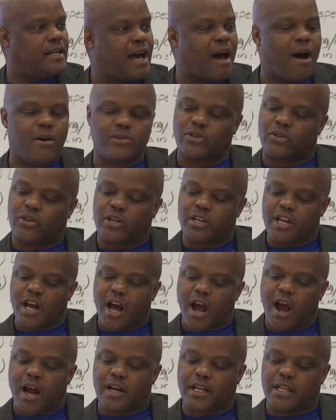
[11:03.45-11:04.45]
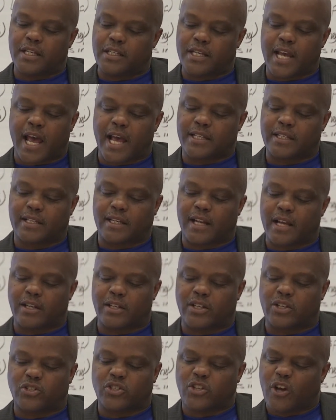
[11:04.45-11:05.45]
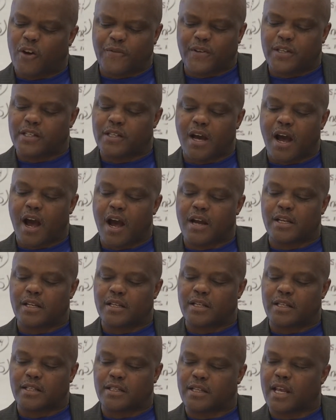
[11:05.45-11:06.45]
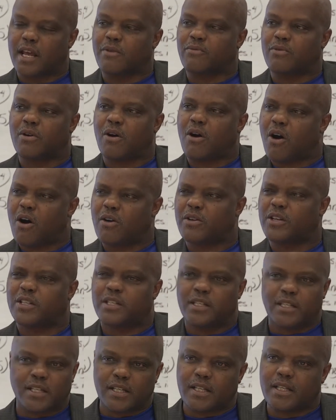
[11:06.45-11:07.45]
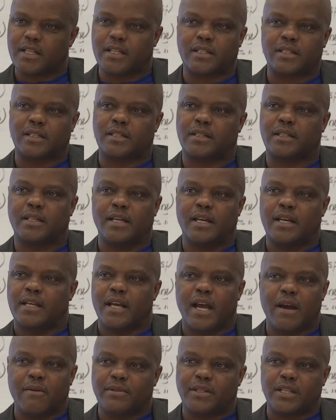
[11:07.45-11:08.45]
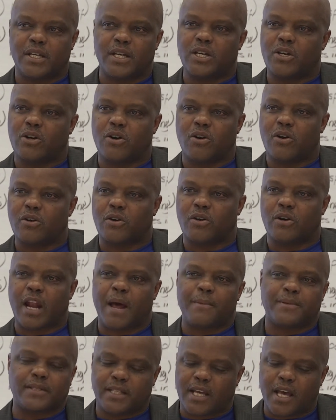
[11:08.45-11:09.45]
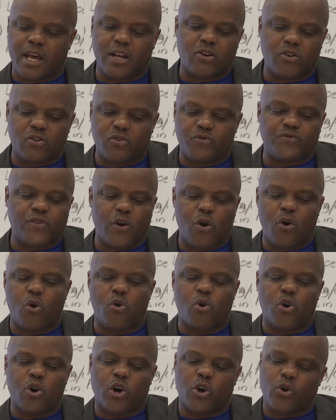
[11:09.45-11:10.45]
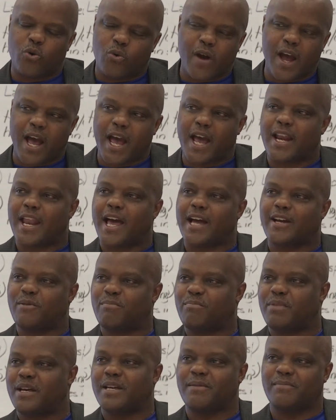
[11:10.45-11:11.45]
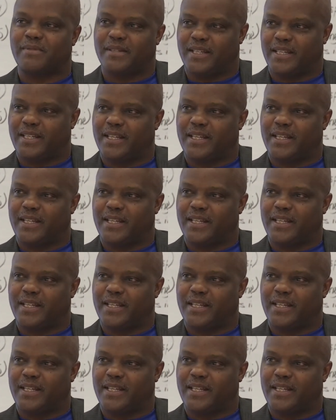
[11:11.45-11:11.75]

I was on the yard in Jackson, like the toughest yard in the state with all these killers and everything going on. I'm standing on the phone crying like a baby.